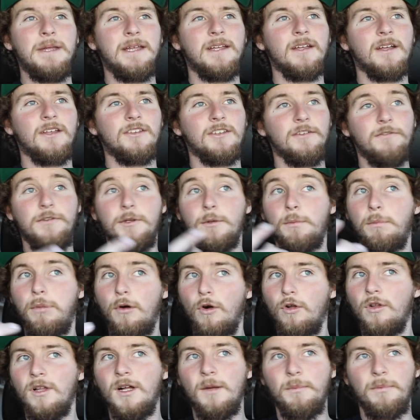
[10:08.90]
because if you
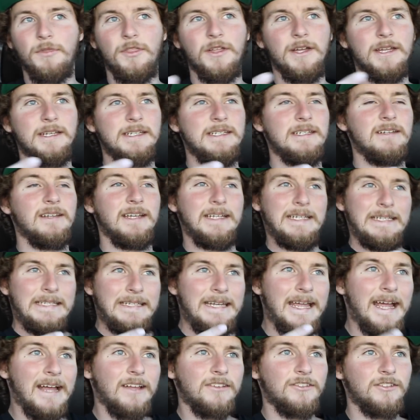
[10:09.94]
pull up the like
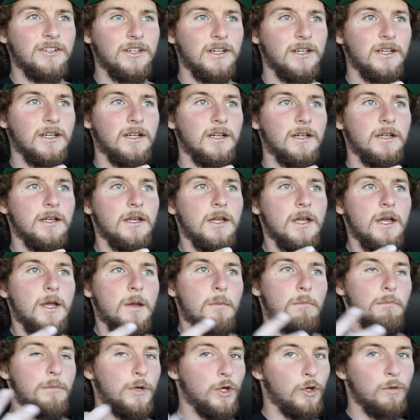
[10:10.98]
NASA
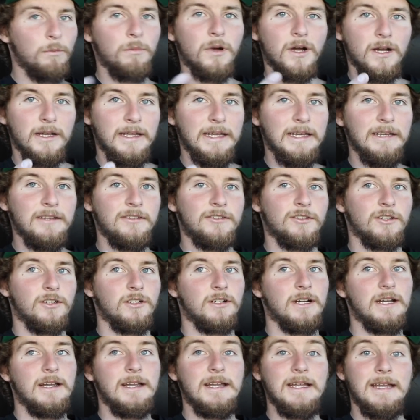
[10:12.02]
moon buggies
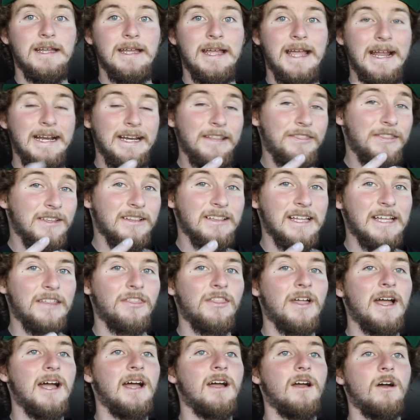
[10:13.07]
or anything like
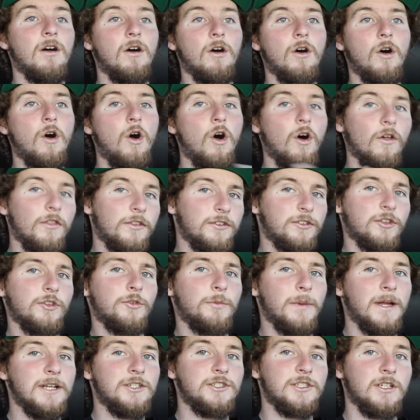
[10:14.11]
that, all the
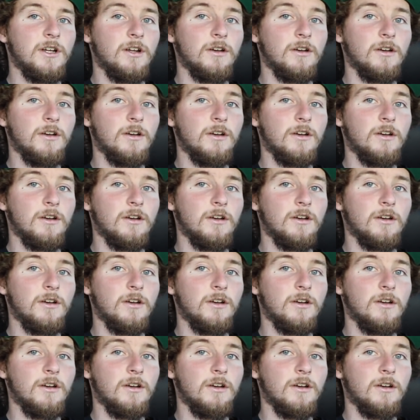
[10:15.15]
suspension